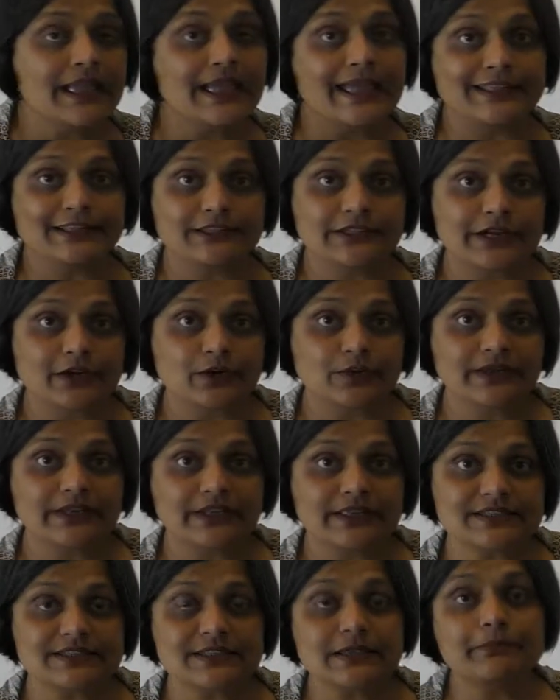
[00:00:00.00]
And third one
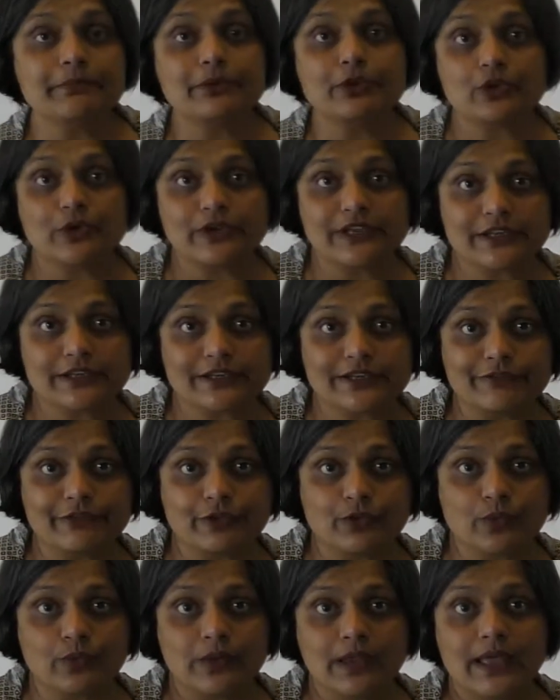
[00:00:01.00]
is periodic
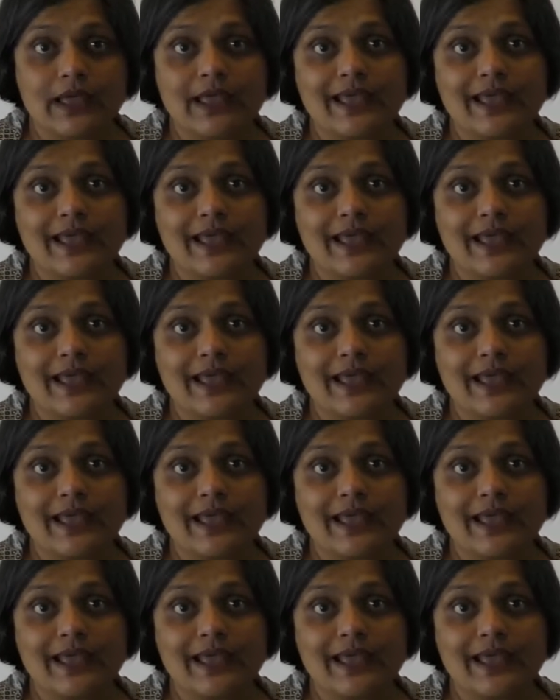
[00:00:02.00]
review.